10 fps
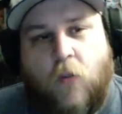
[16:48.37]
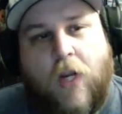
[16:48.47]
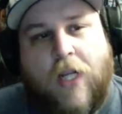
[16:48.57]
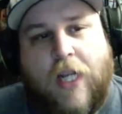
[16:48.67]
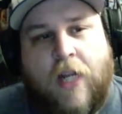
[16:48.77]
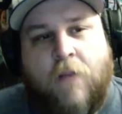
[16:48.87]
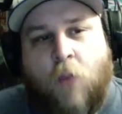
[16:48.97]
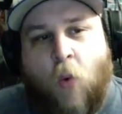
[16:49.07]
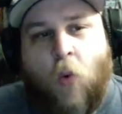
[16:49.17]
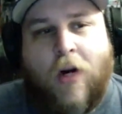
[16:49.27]
We need
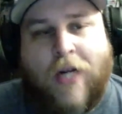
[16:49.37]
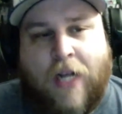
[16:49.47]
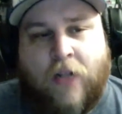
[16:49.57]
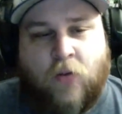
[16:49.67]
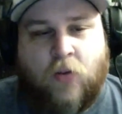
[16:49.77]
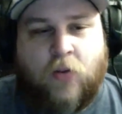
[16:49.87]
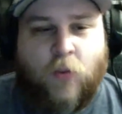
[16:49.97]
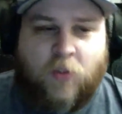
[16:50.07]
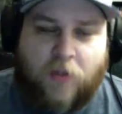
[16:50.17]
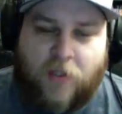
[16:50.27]
more dinosaurs.
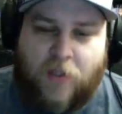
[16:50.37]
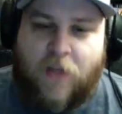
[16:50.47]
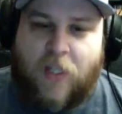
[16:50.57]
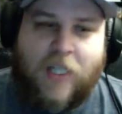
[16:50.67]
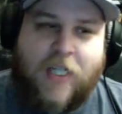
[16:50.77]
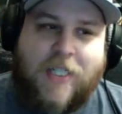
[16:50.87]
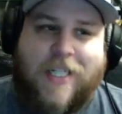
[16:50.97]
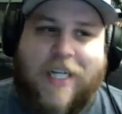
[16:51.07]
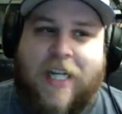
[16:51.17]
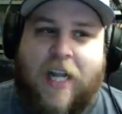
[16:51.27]
We specifically need
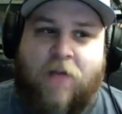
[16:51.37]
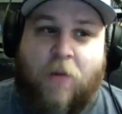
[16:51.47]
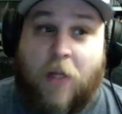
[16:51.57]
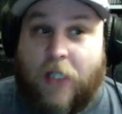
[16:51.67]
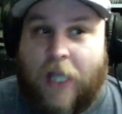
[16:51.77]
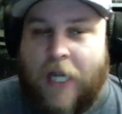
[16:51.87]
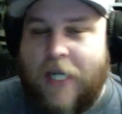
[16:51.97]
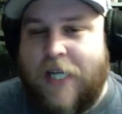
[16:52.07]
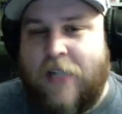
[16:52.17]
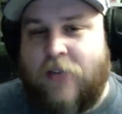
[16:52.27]
DNA from a
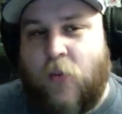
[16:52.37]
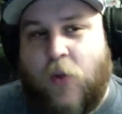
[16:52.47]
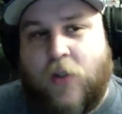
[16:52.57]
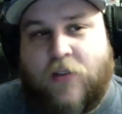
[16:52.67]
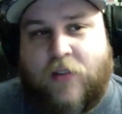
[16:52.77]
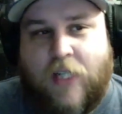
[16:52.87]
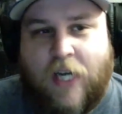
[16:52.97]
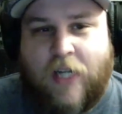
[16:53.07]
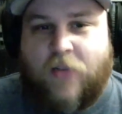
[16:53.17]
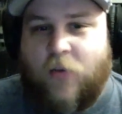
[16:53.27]
land dinosaur, a sea
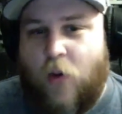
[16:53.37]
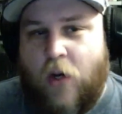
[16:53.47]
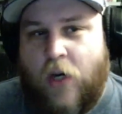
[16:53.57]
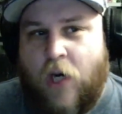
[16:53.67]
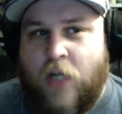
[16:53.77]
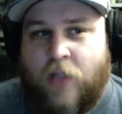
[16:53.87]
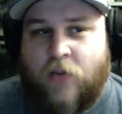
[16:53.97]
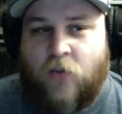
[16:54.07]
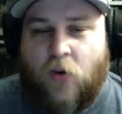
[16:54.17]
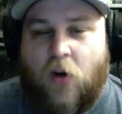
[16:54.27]
dinosaur, and an air
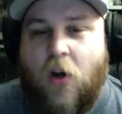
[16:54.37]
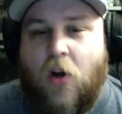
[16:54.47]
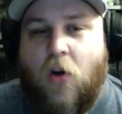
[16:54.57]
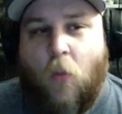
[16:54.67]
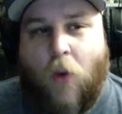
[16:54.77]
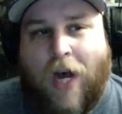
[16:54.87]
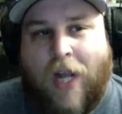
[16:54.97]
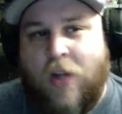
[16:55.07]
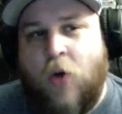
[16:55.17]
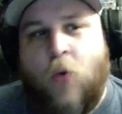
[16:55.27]
dinosaur.
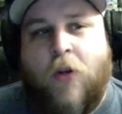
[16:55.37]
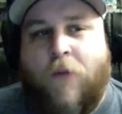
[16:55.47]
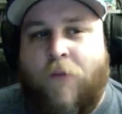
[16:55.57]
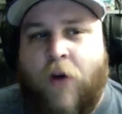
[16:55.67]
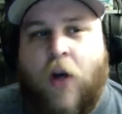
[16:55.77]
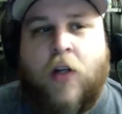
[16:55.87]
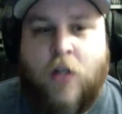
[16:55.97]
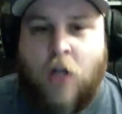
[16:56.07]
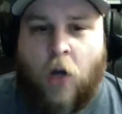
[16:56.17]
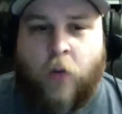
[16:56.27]
Why? Who the
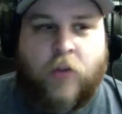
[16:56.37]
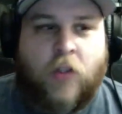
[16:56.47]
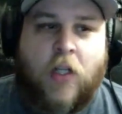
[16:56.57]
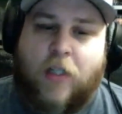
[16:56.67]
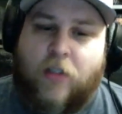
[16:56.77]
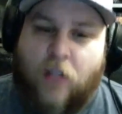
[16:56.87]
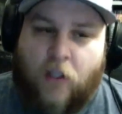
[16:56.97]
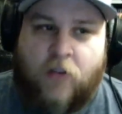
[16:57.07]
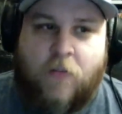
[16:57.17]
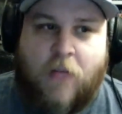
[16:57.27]
fuck knows? It
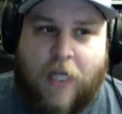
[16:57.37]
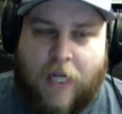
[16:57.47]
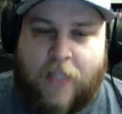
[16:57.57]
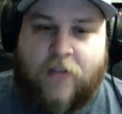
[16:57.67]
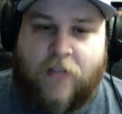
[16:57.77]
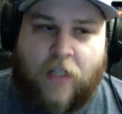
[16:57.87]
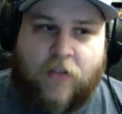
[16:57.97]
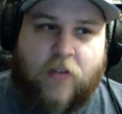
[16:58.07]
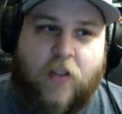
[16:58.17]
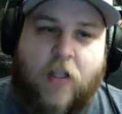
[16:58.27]
doesn't make any
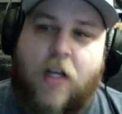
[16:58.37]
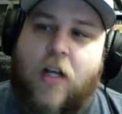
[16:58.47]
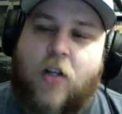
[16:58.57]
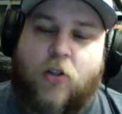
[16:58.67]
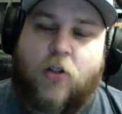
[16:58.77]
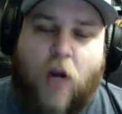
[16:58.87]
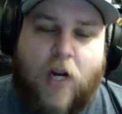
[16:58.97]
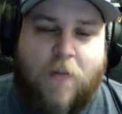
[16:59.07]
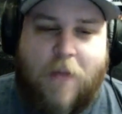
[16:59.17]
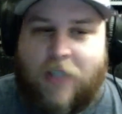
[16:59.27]
sense. They're
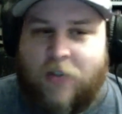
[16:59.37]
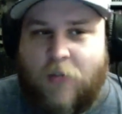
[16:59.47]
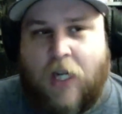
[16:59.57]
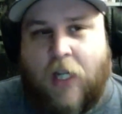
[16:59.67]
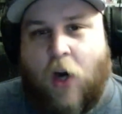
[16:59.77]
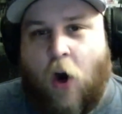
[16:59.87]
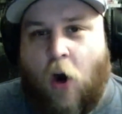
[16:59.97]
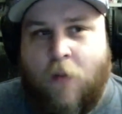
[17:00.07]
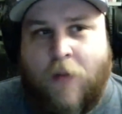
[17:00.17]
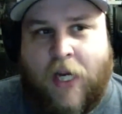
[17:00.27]
trying to make some kind of like
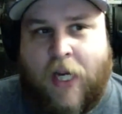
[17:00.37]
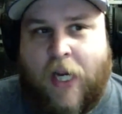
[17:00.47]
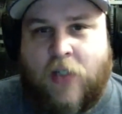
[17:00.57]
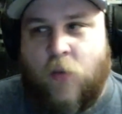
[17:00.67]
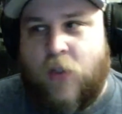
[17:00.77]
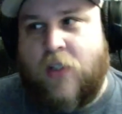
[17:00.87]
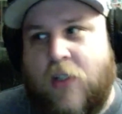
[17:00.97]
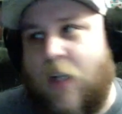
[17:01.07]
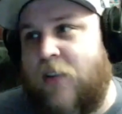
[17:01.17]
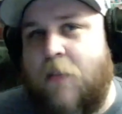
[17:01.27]
heart medication, which
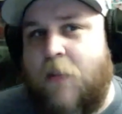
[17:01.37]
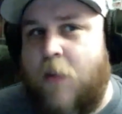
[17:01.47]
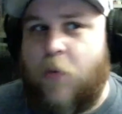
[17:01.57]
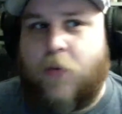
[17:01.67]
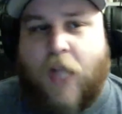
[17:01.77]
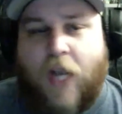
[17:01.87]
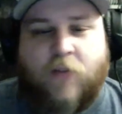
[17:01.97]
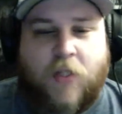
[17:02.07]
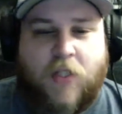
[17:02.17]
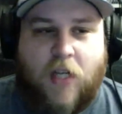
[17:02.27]
extend people's
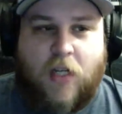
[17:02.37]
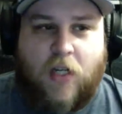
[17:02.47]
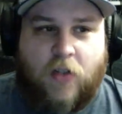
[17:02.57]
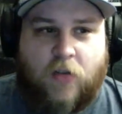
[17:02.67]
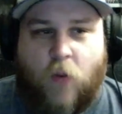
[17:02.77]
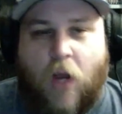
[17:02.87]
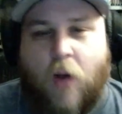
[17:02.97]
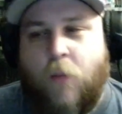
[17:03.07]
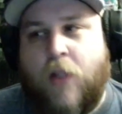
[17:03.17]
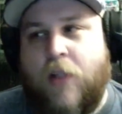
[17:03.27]
lives by 10 years. Wow,
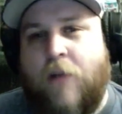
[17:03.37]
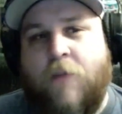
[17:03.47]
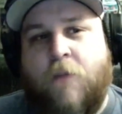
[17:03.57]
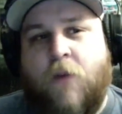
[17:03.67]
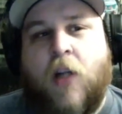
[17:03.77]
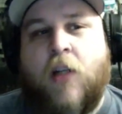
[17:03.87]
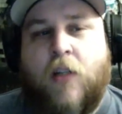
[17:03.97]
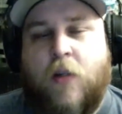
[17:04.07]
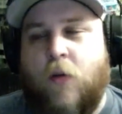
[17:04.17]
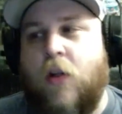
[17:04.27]
big damn fucking
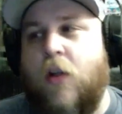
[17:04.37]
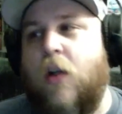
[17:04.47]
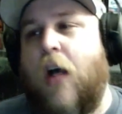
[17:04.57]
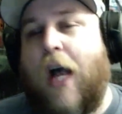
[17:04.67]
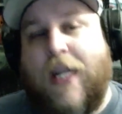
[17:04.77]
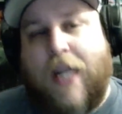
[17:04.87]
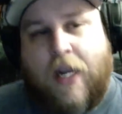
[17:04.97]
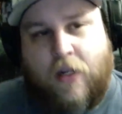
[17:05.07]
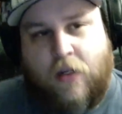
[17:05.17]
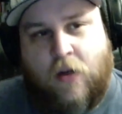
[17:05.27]
deal. I get
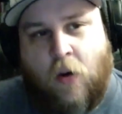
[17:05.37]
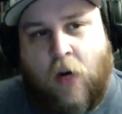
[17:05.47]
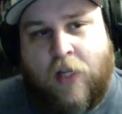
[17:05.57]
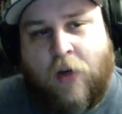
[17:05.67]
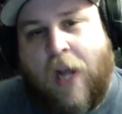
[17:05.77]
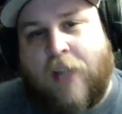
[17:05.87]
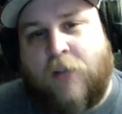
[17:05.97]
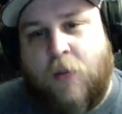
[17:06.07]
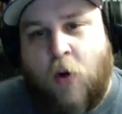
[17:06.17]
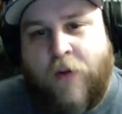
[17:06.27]
it. All right. There has to
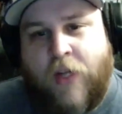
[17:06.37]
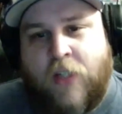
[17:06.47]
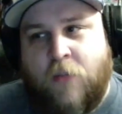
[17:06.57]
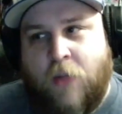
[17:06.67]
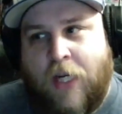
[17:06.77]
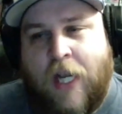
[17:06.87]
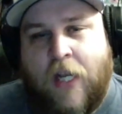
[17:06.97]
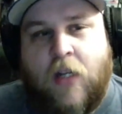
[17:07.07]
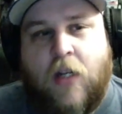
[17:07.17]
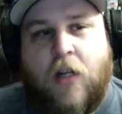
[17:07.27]
be a motivation. But
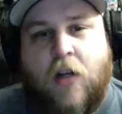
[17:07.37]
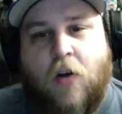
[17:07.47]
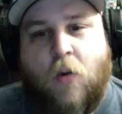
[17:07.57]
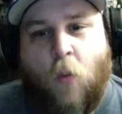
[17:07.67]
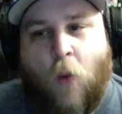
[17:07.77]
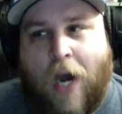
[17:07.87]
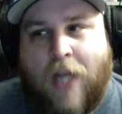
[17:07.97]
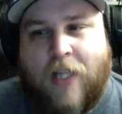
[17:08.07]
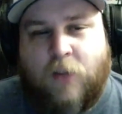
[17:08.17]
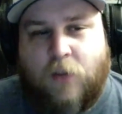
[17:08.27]
again,
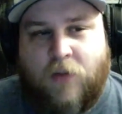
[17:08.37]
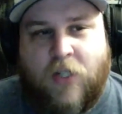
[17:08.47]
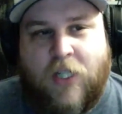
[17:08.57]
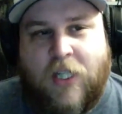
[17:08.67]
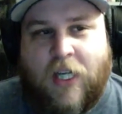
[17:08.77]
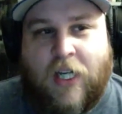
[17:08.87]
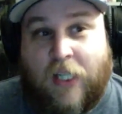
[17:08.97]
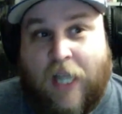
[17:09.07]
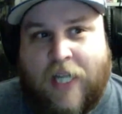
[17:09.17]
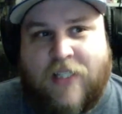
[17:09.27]
why they specifically need like a
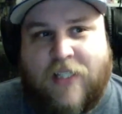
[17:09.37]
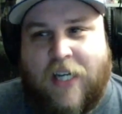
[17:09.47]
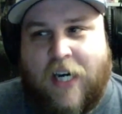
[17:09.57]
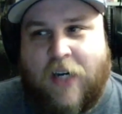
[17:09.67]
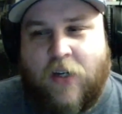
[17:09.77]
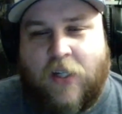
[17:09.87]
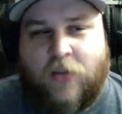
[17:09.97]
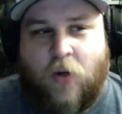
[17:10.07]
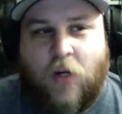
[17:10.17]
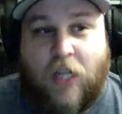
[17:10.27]
land, sea, and air
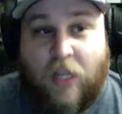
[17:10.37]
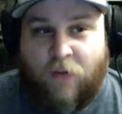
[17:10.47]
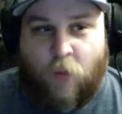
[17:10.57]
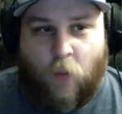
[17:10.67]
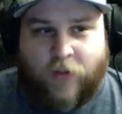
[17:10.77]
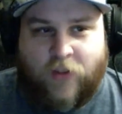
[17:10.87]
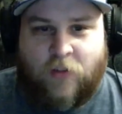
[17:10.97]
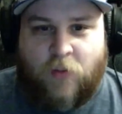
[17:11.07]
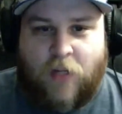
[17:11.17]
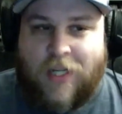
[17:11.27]
dinosaur, if it was
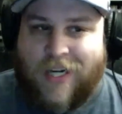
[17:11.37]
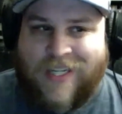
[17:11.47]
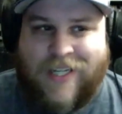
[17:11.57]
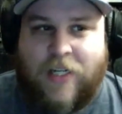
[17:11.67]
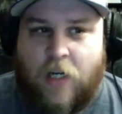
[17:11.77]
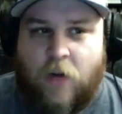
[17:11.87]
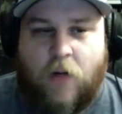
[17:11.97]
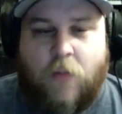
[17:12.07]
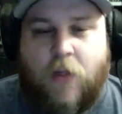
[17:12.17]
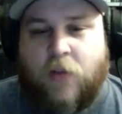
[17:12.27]
explained, I didn't hear
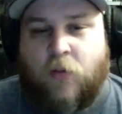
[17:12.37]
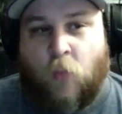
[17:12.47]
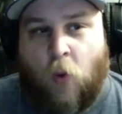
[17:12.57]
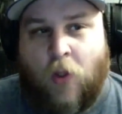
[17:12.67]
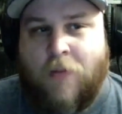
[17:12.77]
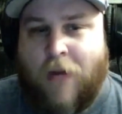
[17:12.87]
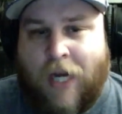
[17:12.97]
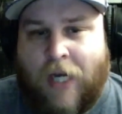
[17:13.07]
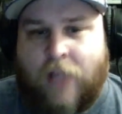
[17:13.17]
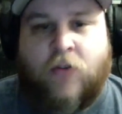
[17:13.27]
it because it was rolling
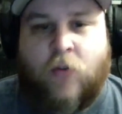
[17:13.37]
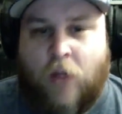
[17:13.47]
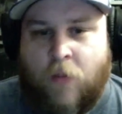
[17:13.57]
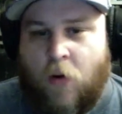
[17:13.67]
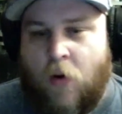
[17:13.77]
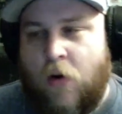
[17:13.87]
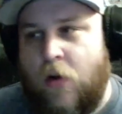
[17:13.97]
my eyes too damn hard.